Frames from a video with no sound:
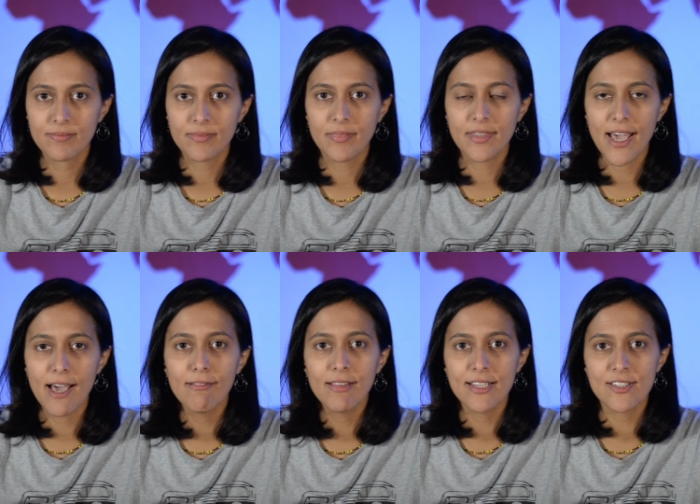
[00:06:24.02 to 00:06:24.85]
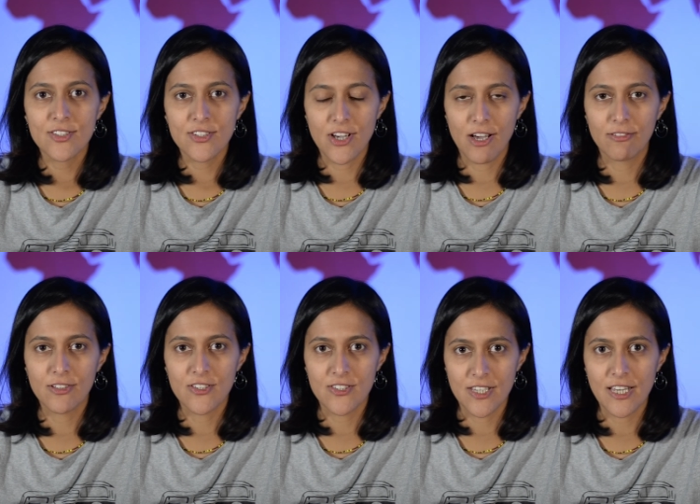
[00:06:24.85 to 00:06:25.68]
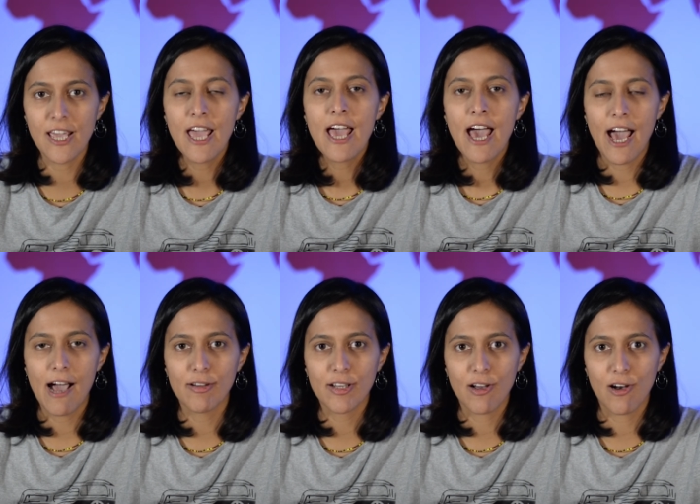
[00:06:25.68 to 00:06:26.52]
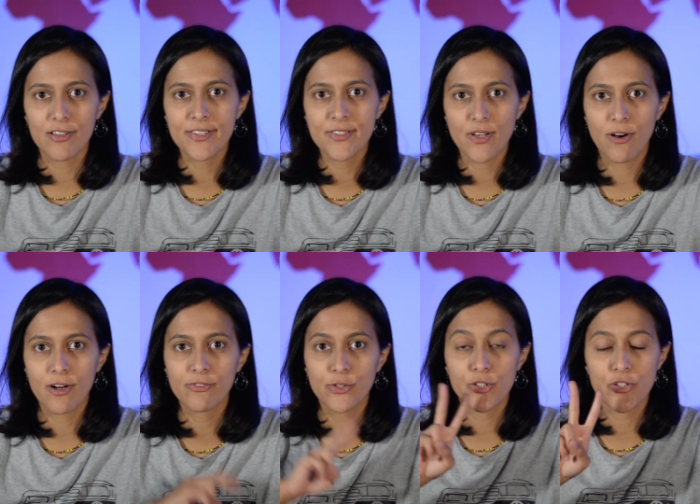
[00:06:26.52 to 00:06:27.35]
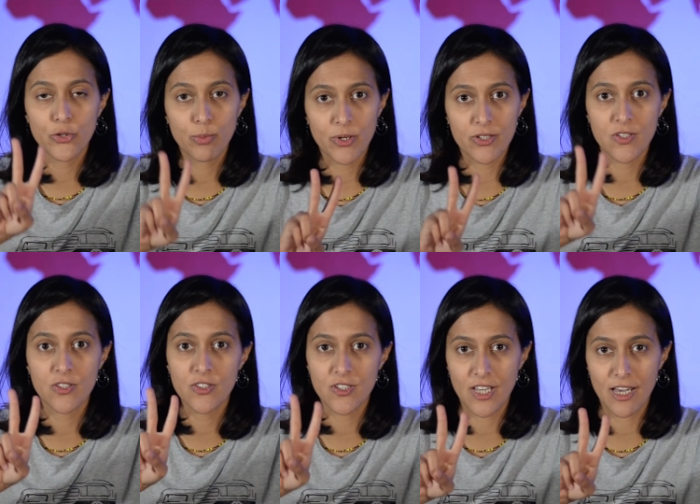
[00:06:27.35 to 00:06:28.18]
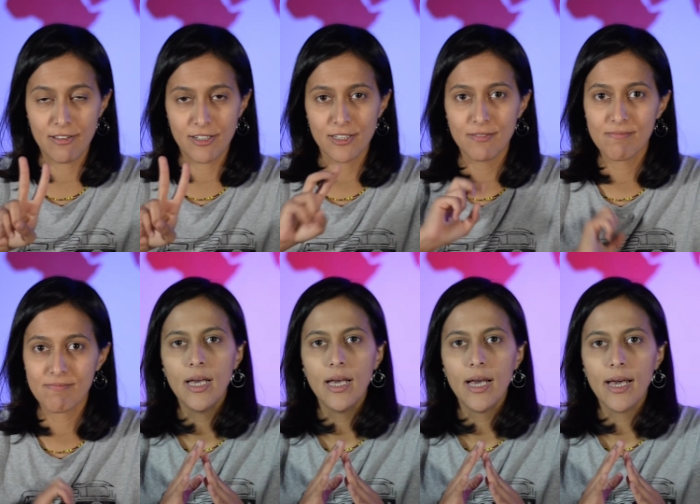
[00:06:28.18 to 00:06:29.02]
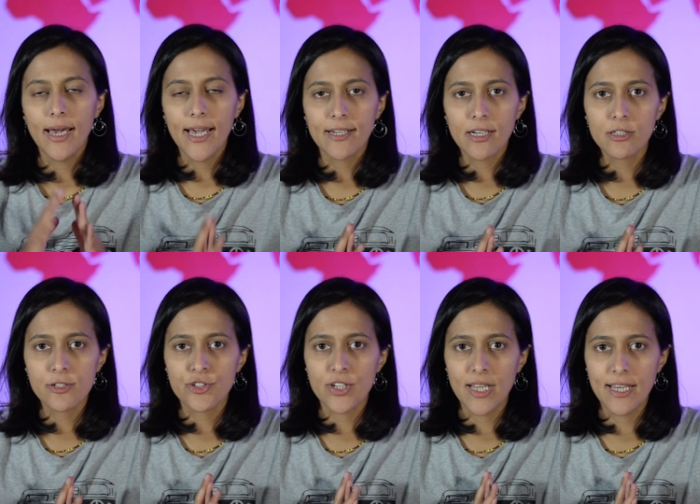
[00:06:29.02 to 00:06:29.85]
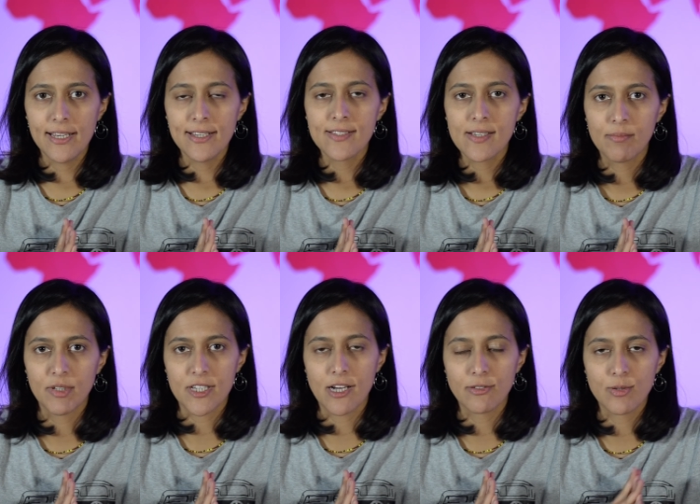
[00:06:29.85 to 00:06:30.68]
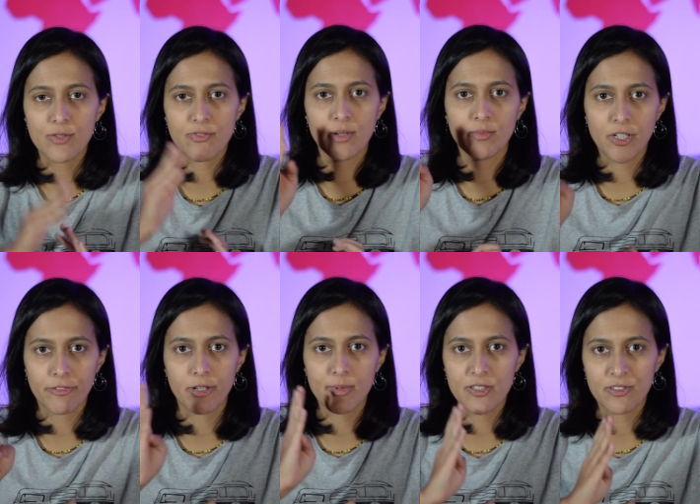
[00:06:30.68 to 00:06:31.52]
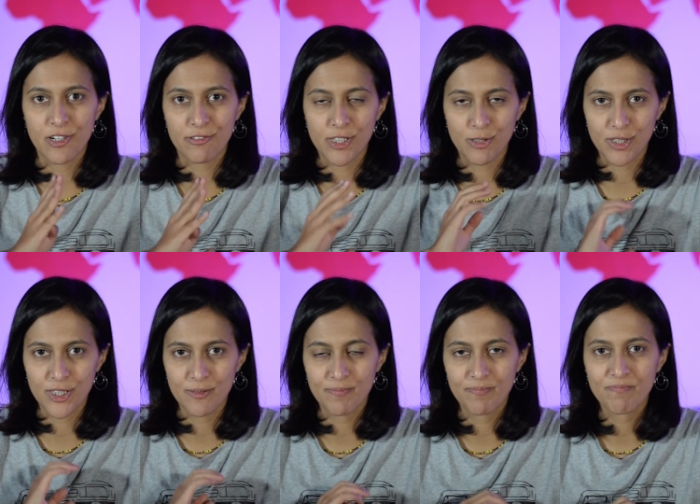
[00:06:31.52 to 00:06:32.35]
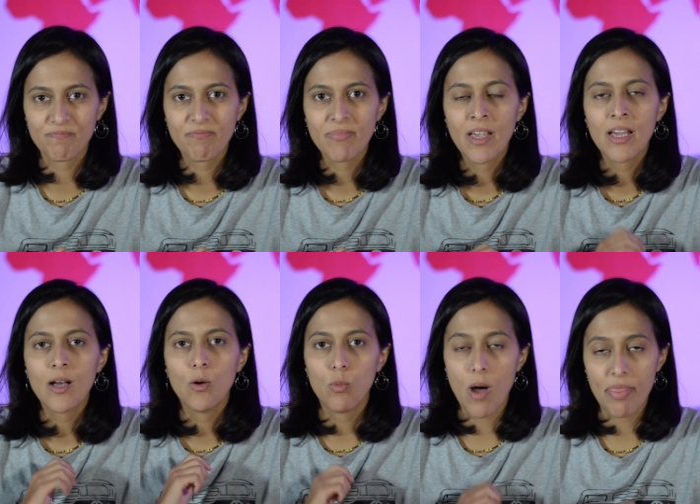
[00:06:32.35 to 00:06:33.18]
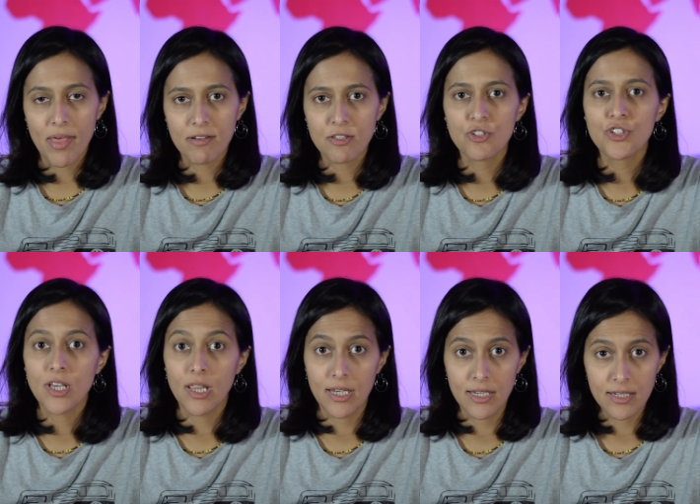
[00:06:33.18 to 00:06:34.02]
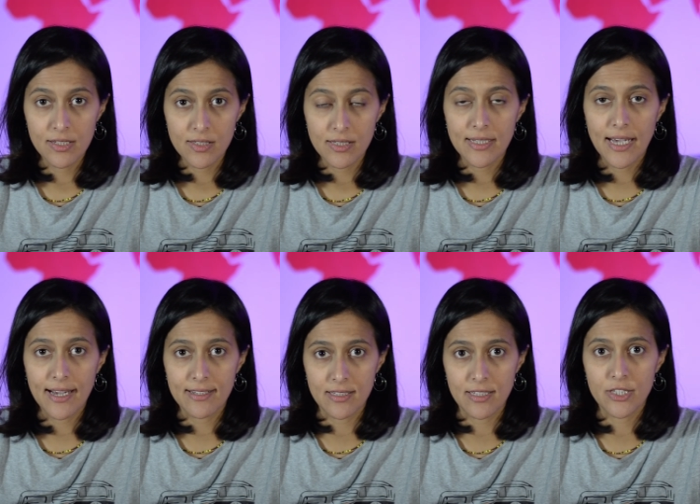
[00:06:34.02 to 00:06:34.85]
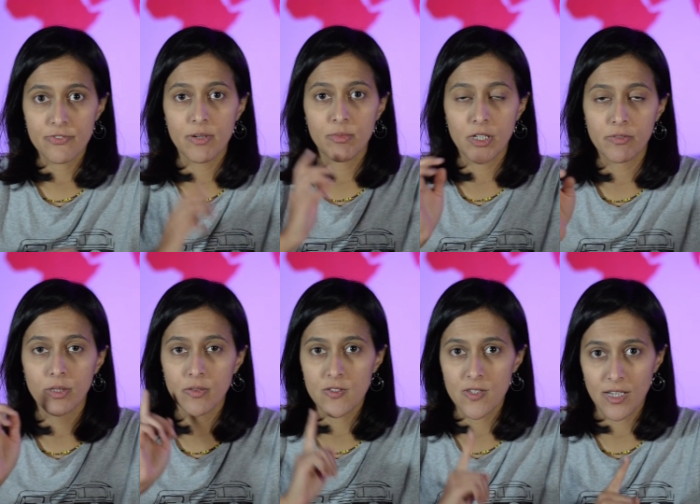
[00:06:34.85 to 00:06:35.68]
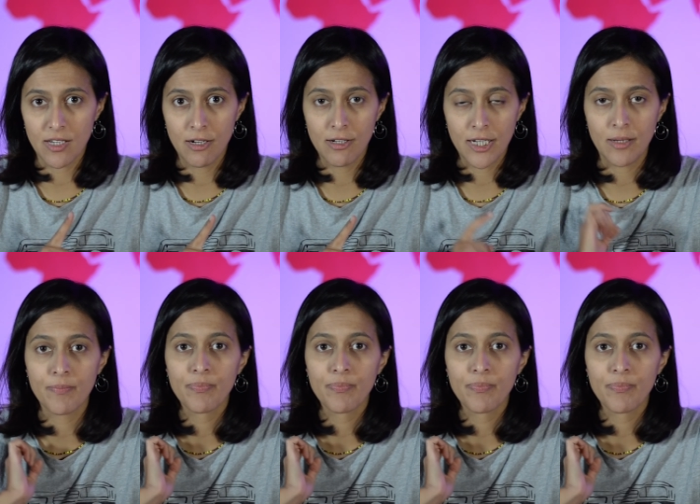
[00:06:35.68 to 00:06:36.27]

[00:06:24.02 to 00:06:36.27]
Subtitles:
Now let's go to see how the costs are for 2 persons together. 800 shillings matatus from Nairobi to Narok. 1,000 shillings taxis from Narok to Sekenani.